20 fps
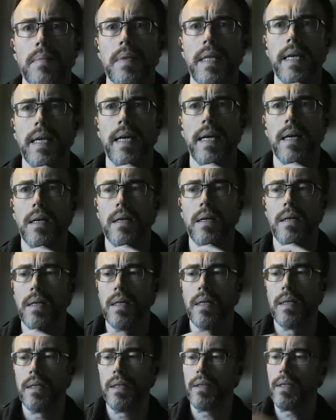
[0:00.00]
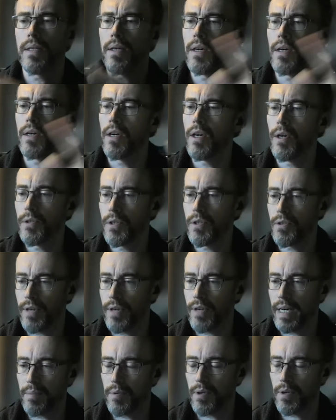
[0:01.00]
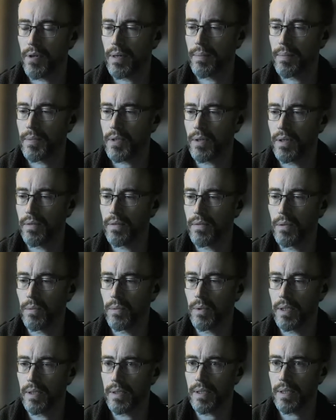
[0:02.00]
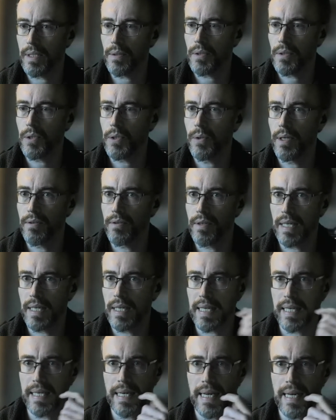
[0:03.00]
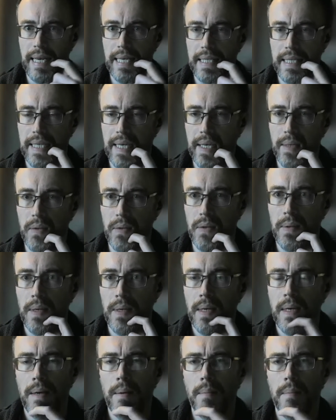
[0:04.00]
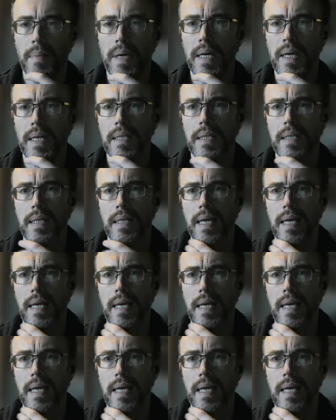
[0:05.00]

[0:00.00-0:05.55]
there are loads of training programs all over the world, 200, I think, at last count. But